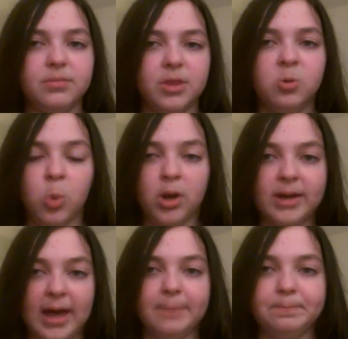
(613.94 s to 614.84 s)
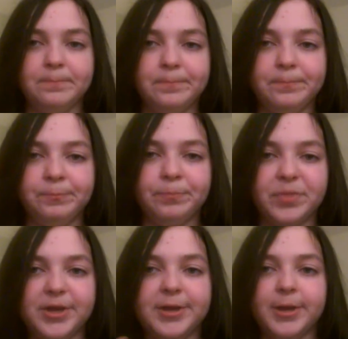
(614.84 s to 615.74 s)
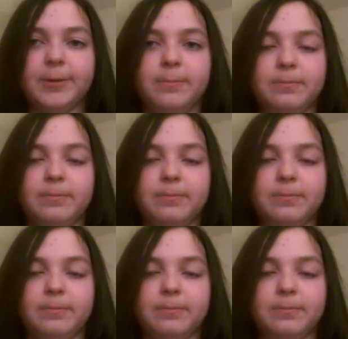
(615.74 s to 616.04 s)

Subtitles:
You are not. There you go.